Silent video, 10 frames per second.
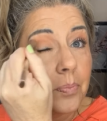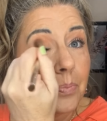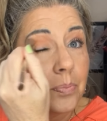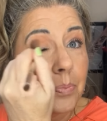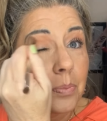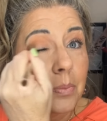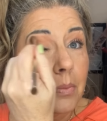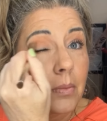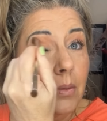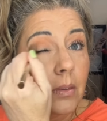
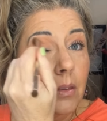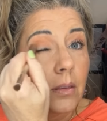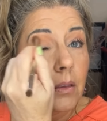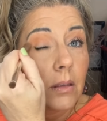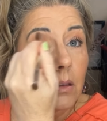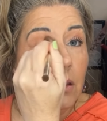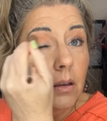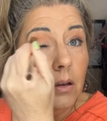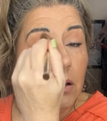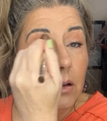
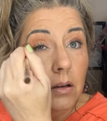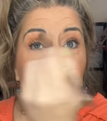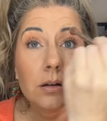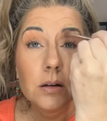(silence)